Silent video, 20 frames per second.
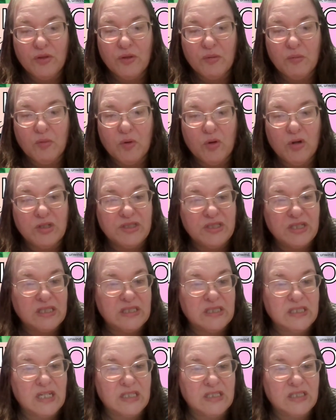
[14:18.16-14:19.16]
the more
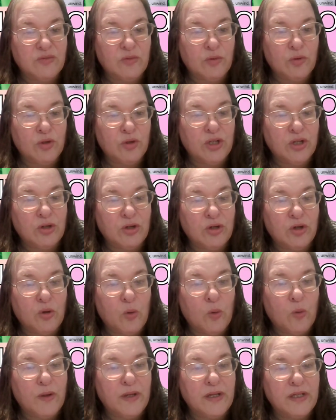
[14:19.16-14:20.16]
successful you're
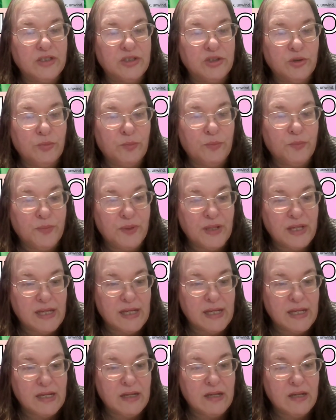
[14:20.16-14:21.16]
going to
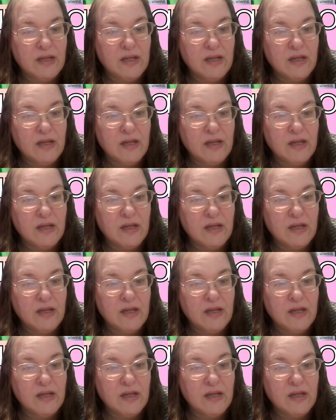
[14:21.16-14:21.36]
be.